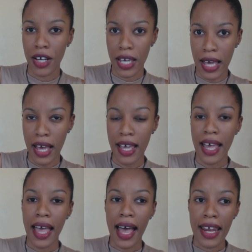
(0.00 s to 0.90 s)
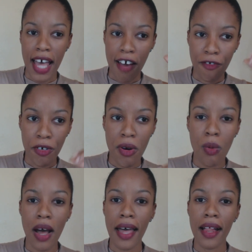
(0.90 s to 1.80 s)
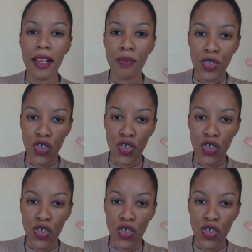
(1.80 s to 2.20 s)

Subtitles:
Yeah. And after a while,